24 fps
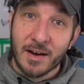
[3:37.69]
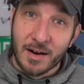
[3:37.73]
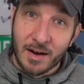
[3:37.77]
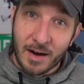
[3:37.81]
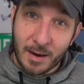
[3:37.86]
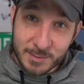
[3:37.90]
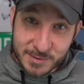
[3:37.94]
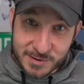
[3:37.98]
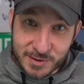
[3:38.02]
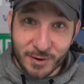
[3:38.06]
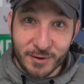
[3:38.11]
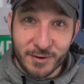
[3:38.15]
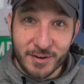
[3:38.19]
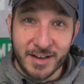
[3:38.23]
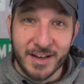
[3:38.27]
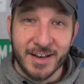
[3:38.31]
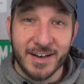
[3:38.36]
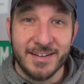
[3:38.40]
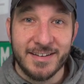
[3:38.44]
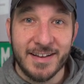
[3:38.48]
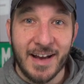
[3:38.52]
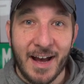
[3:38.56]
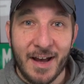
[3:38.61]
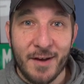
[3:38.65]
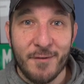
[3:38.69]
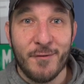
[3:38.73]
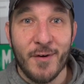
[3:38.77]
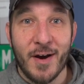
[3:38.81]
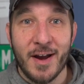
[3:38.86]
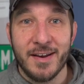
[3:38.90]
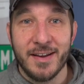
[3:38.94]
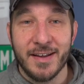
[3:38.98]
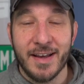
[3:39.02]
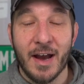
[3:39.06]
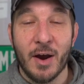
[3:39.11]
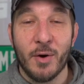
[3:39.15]
I'm certainly going to die
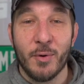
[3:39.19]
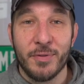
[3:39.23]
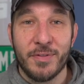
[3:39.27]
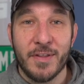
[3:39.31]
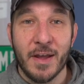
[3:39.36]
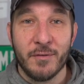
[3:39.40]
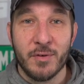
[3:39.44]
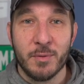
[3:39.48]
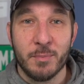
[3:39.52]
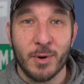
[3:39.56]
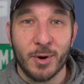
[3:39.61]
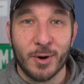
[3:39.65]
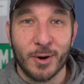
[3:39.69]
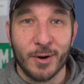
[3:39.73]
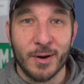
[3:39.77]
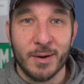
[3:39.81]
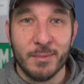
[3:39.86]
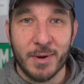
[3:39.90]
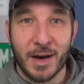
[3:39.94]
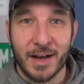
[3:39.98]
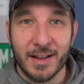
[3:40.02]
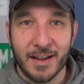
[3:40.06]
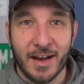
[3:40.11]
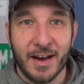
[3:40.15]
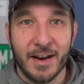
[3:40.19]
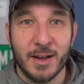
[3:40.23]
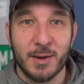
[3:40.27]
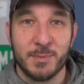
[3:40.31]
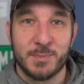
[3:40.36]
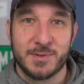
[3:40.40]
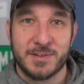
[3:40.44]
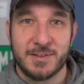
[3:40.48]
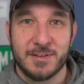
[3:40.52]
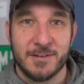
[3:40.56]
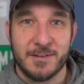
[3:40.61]
finding out with Devin Booker in my lineups.